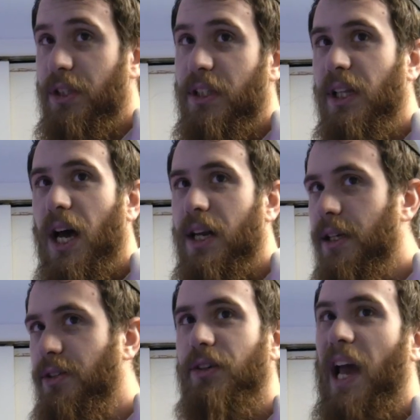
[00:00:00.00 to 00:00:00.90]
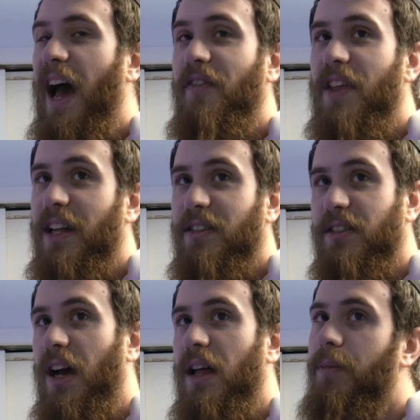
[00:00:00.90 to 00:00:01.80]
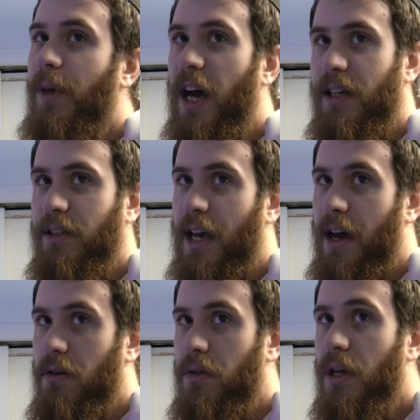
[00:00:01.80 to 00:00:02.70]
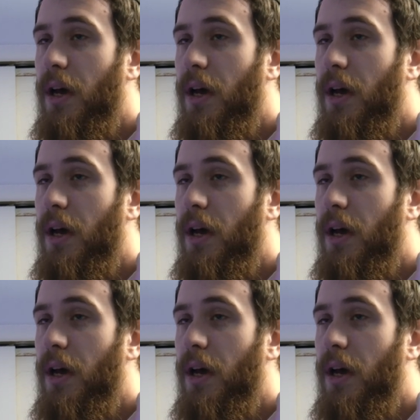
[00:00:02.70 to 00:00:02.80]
it's a lot easier to have that solemn kind of sound.